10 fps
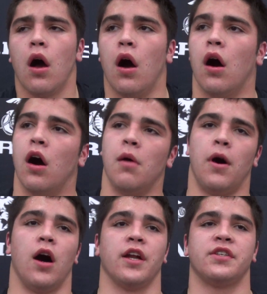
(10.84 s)
Um,
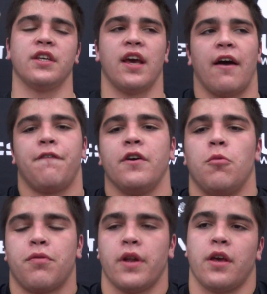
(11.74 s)
honestly, I feel
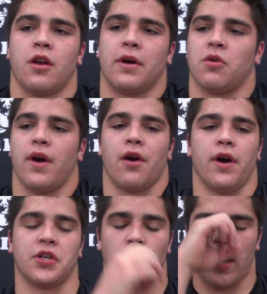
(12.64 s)
pretty good about the way I
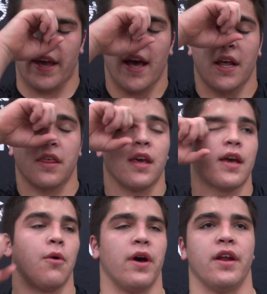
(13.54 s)
wrestled. I kind of
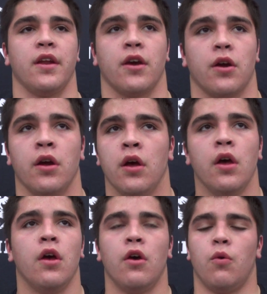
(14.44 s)
think I went in here
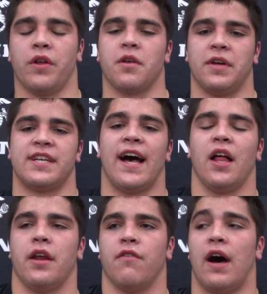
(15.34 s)
with the
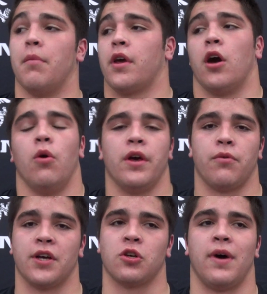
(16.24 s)
mentality of I'm going to go in,
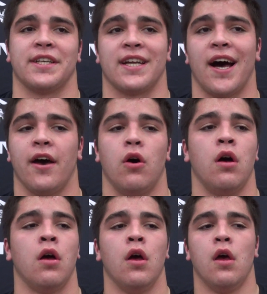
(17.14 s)
wrestle my style,
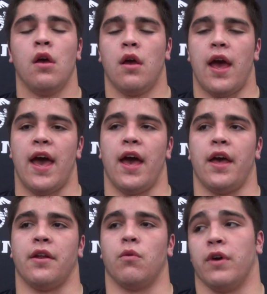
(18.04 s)

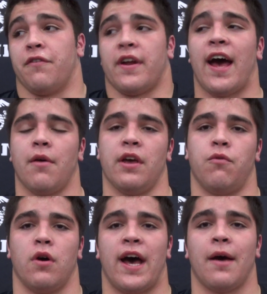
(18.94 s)
and if it ha-
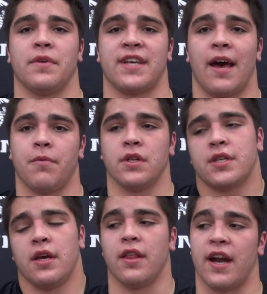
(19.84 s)
if what happens
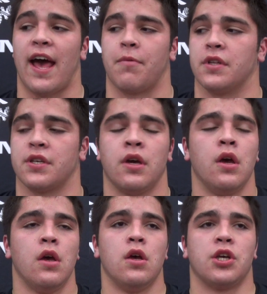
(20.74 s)
happens, then it happens.
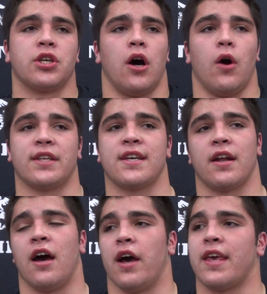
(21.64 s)
So that's
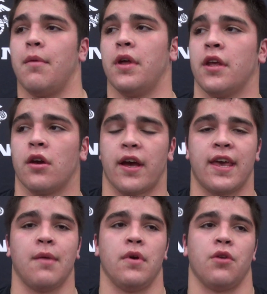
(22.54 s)
kind of how I came in here. I
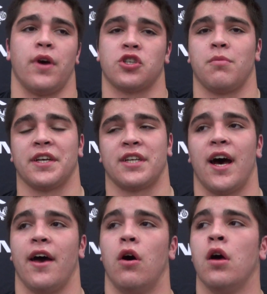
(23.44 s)
came in, wrestled my
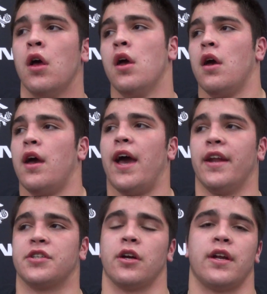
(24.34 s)
style,
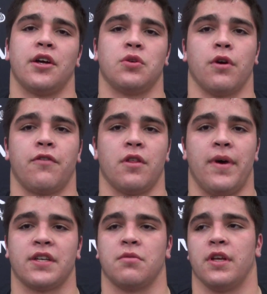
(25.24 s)
and it turned out to work for the
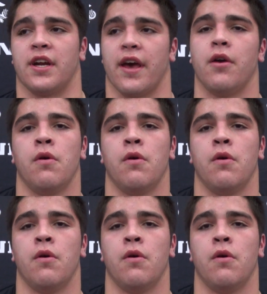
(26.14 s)
best of me today.